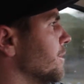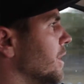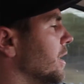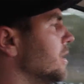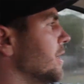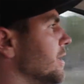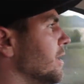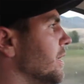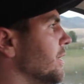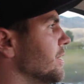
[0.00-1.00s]
for the hunt
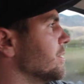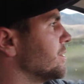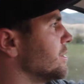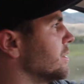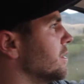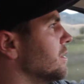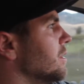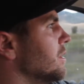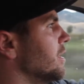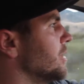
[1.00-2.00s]
is
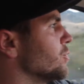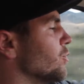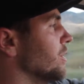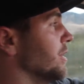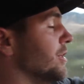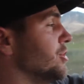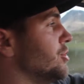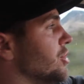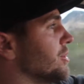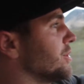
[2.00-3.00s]
is really
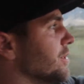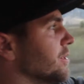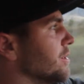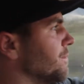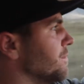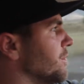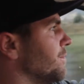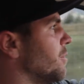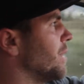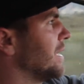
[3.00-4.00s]
just to, to, to
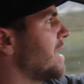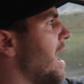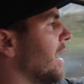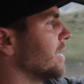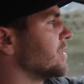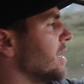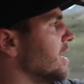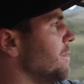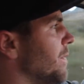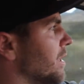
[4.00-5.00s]
fill my tag. It's an
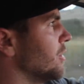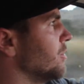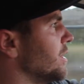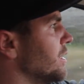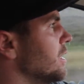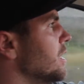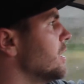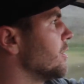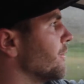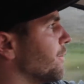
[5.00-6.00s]
any buck unit.
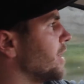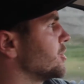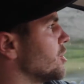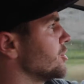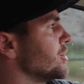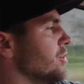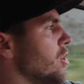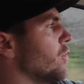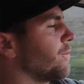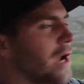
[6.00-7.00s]
The Frank Church is
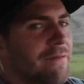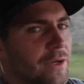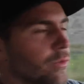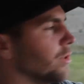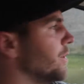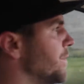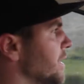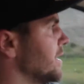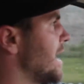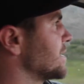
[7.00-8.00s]
known for having really
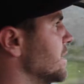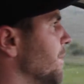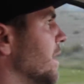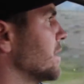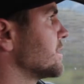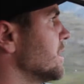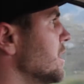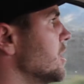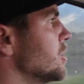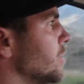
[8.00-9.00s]
big, nasty bucks.
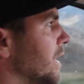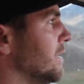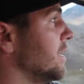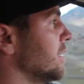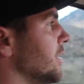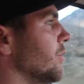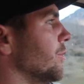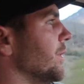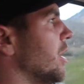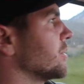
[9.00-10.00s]
So ideally, it
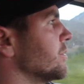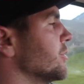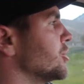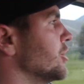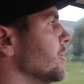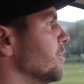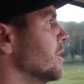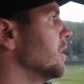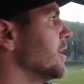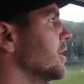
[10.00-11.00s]
would be awesome to shoot,
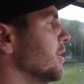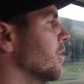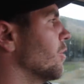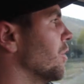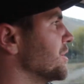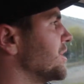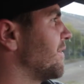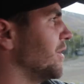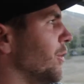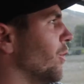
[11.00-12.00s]
you know,
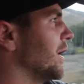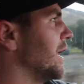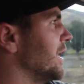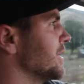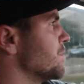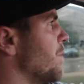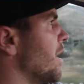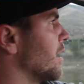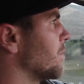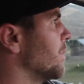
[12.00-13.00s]
170, 180 inch
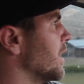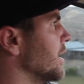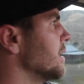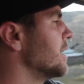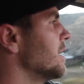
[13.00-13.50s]
buck. But